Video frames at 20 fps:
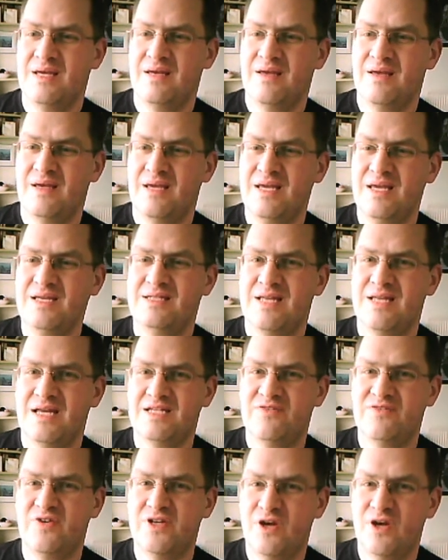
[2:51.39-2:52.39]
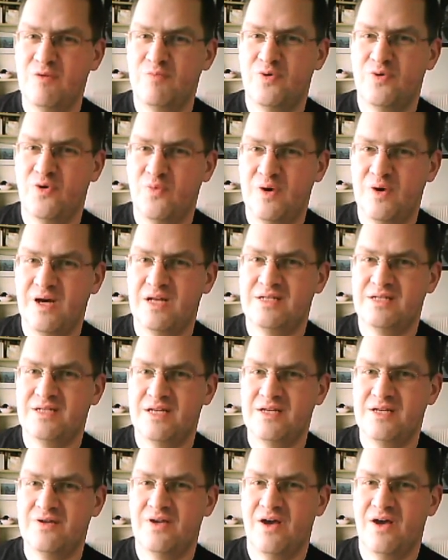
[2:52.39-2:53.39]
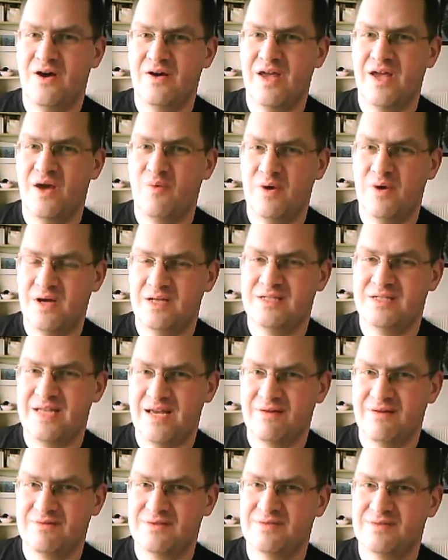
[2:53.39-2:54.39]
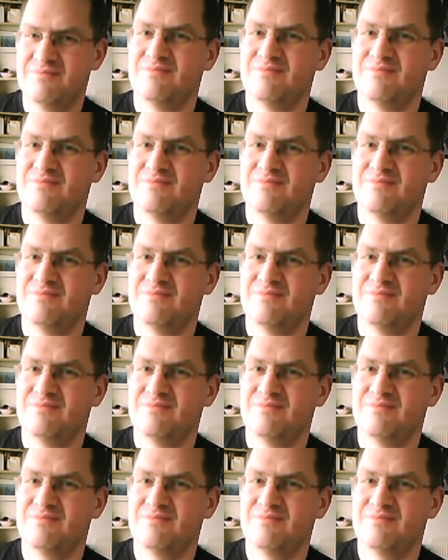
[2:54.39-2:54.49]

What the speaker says: he says if you don't put words in, you can't get words out.